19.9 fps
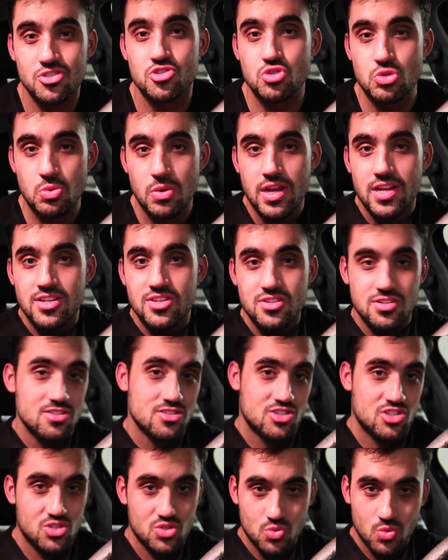drenched in
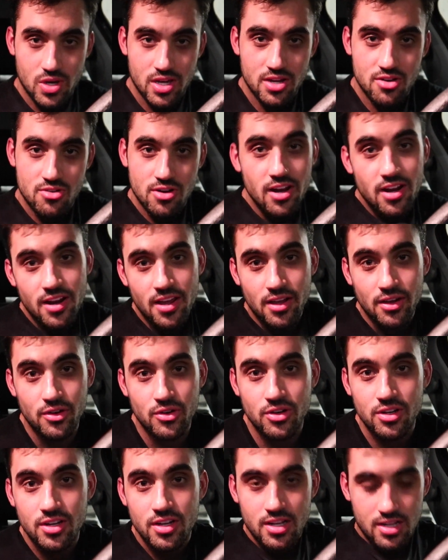sweat right now.
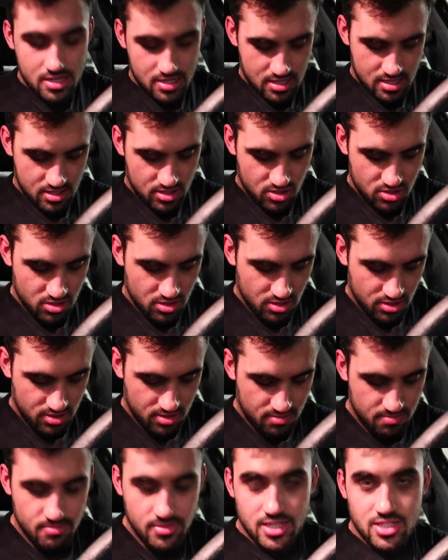
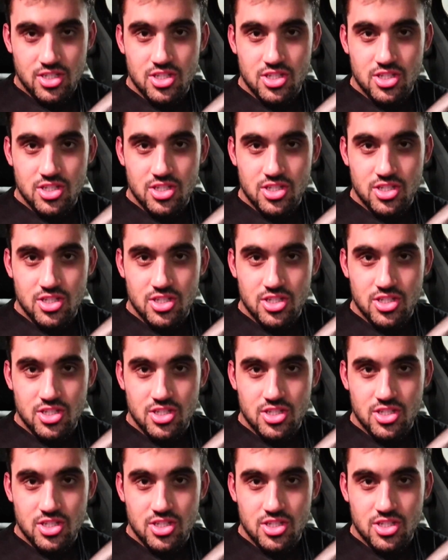Just my